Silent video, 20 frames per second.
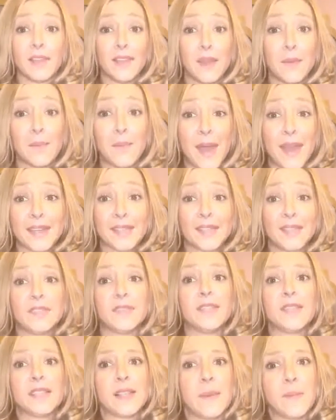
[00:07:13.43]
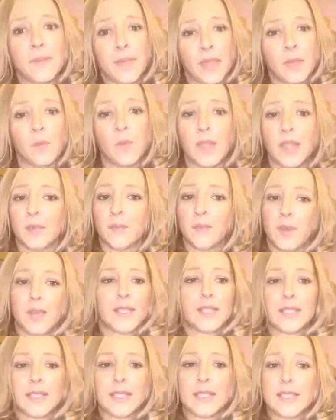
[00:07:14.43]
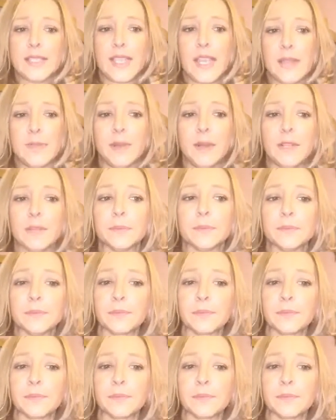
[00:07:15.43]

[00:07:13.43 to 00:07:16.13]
the best of something we can bring to the table.